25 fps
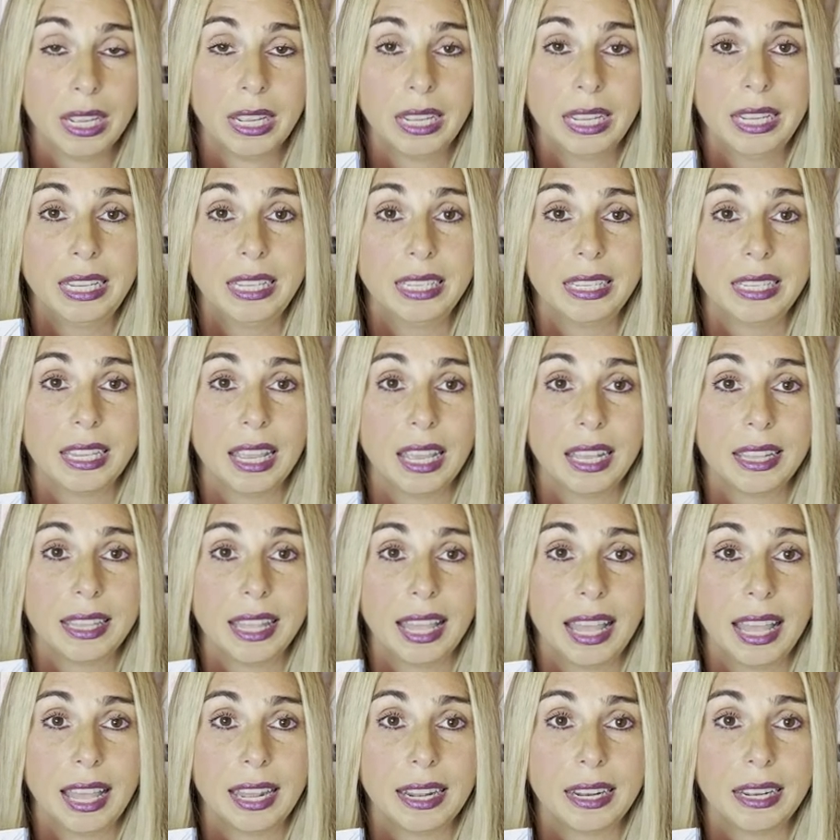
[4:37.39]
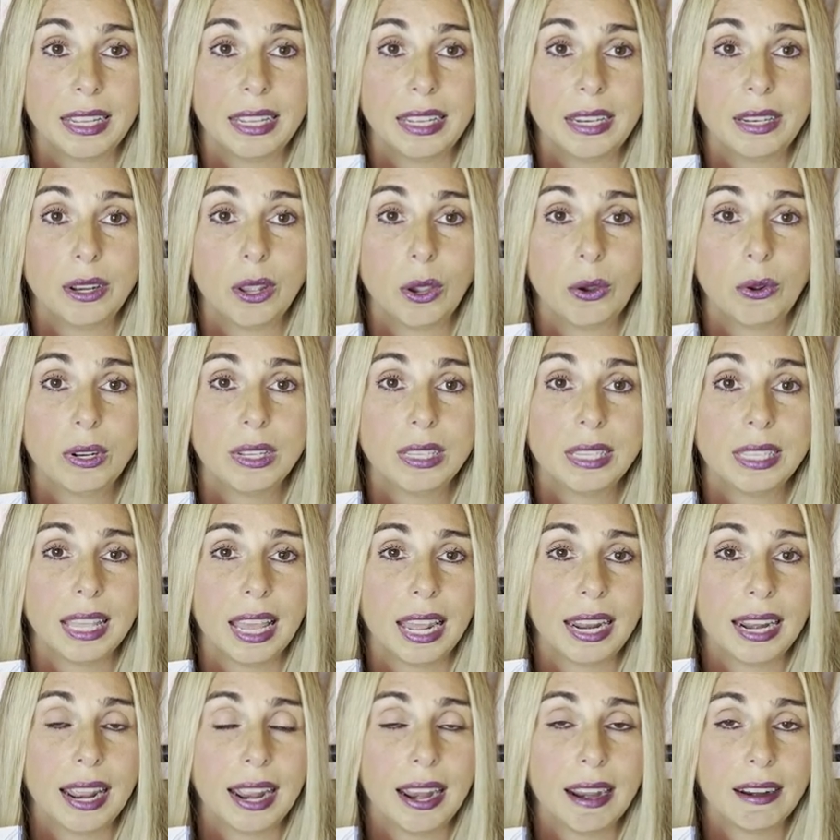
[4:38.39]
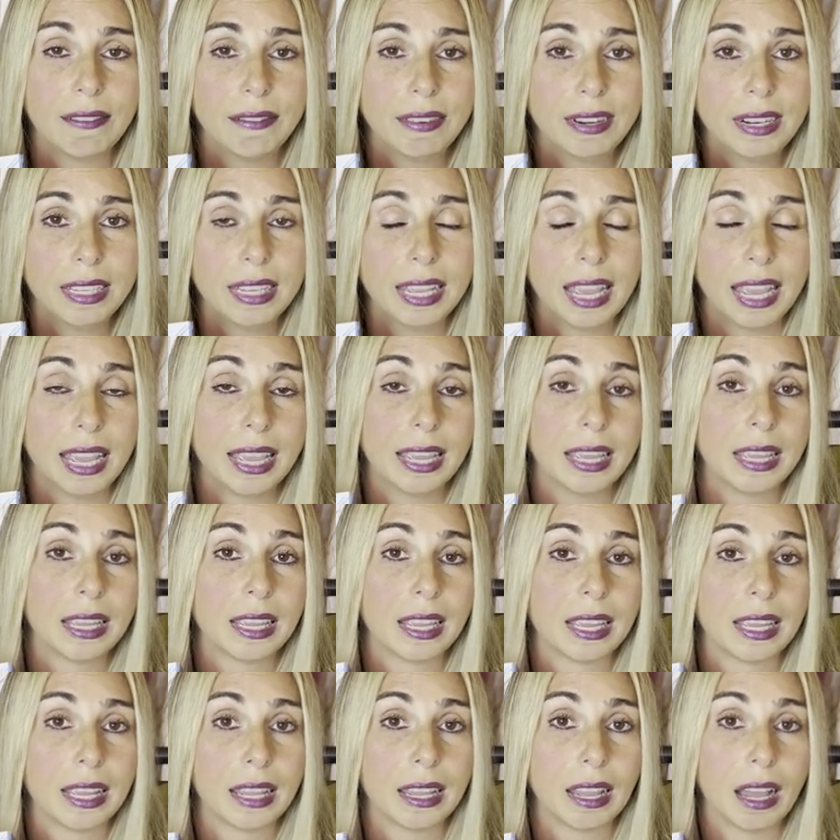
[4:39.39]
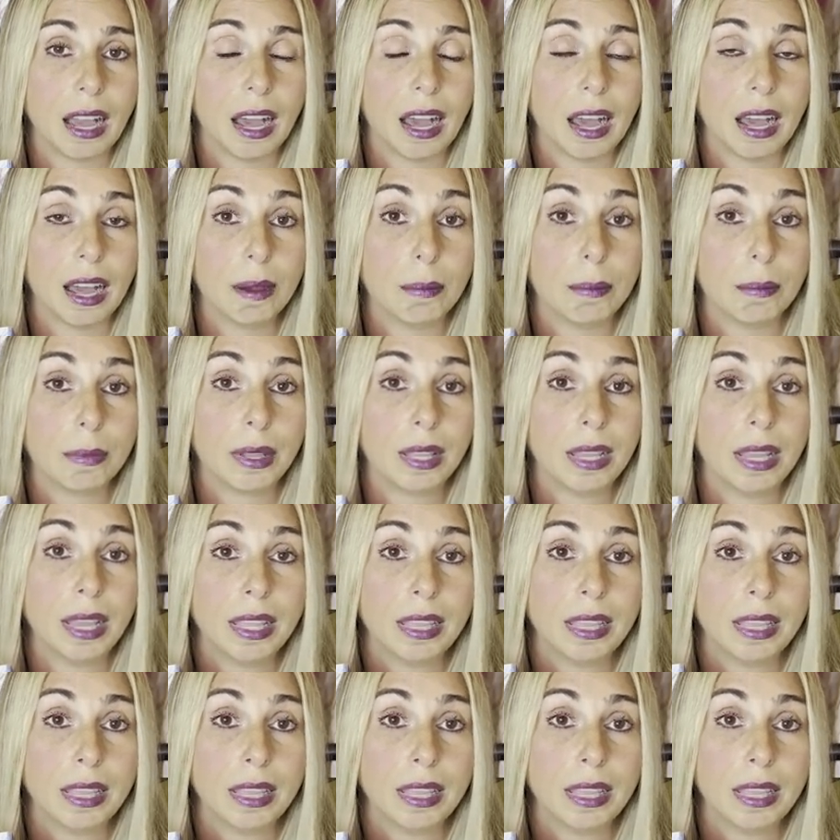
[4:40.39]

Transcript: He said that he noticed that every day um,